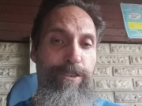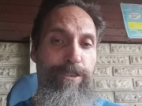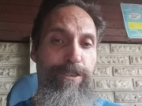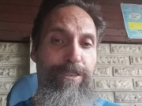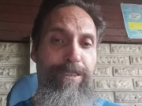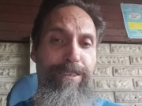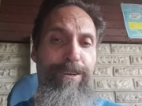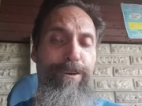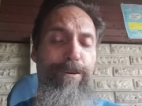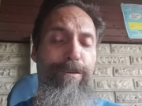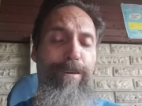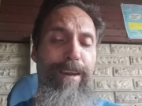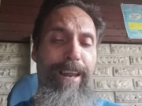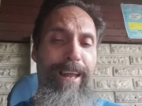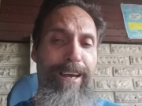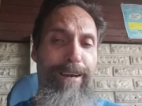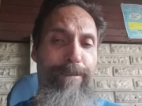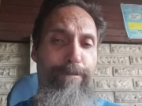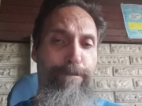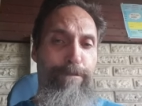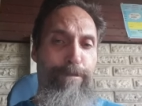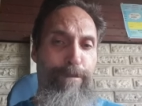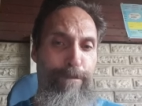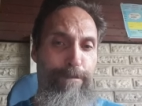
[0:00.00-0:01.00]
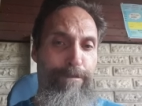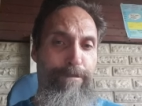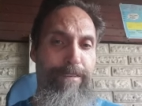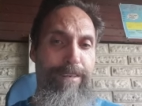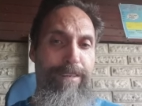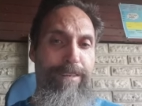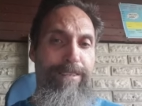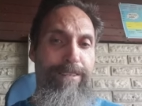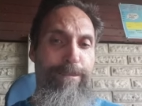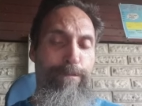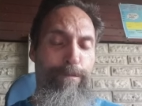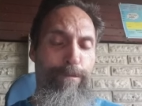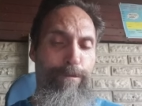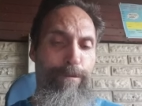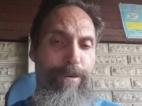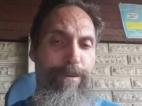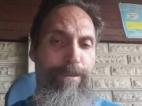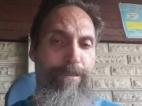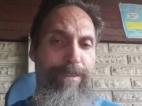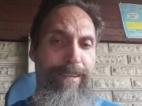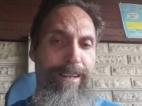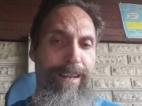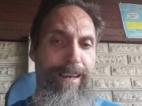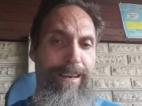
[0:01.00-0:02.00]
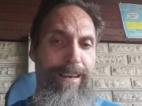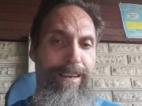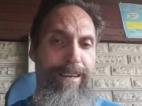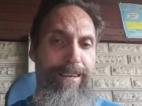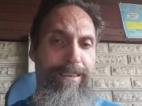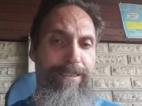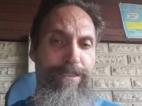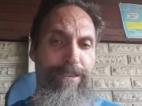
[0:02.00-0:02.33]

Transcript: She's in her late 50s, the poor old lady.